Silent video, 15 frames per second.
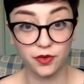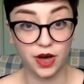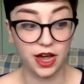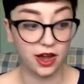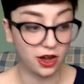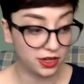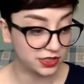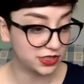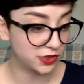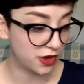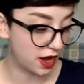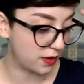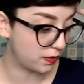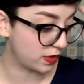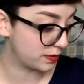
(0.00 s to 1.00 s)
I also
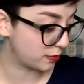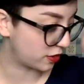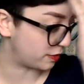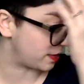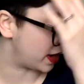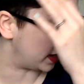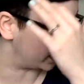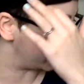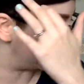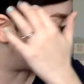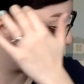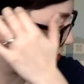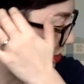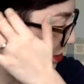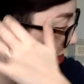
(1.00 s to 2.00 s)
got one more
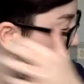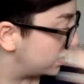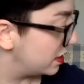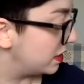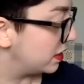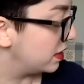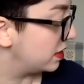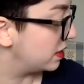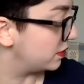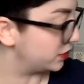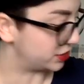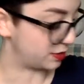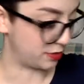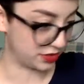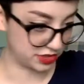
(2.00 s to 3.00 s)
package, which
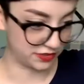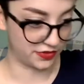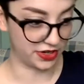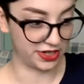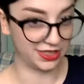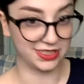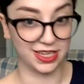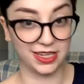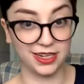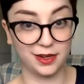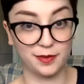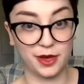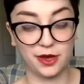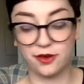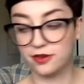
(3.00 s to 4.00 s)
I'm also very excited
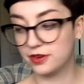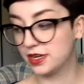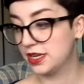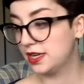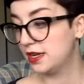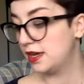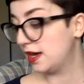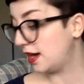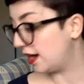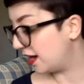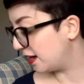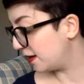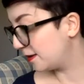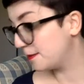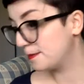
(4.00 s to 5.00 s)
about.
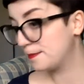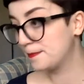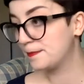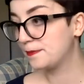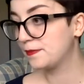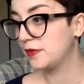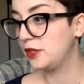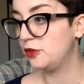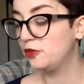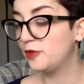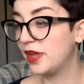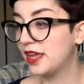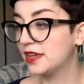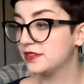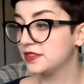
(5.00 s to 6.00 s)
You
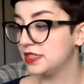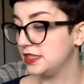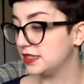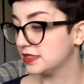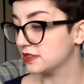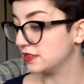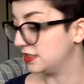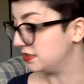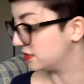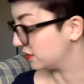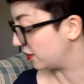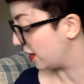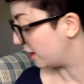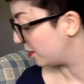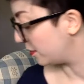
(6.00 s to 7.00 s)
may have seen this on Instagram. I